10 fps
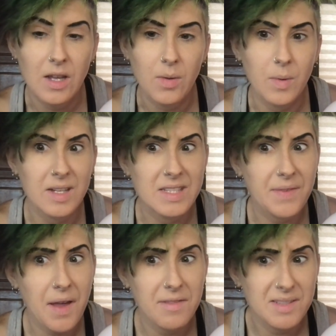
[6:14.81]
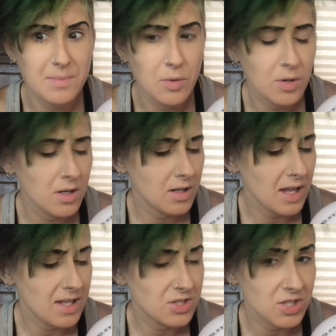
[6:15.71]
Whereas if I was more
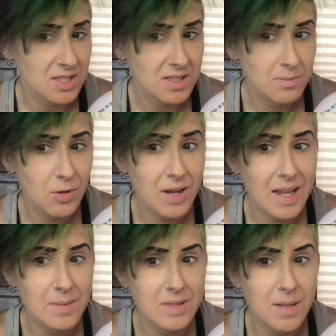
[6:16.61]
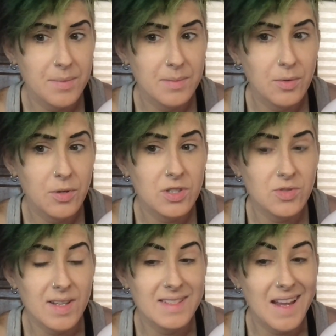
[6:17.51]
anxious, more amped up, and more
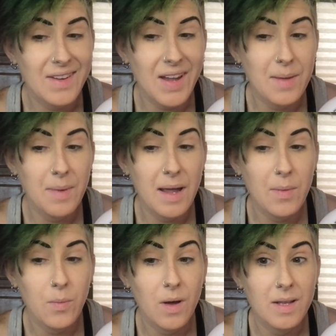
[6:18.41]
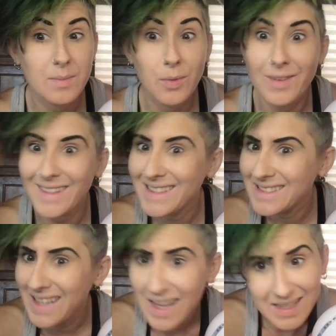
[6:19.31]
stressed out, I might want more
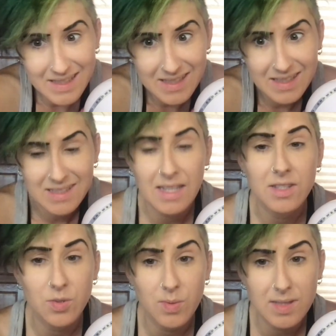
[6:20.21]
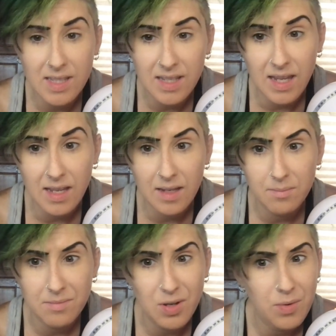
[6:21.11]
intense sensory seeking,
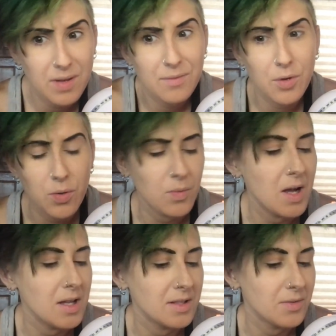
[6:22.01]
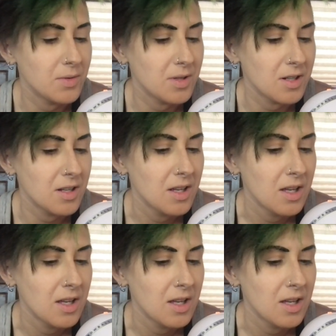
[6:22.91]
going for a run or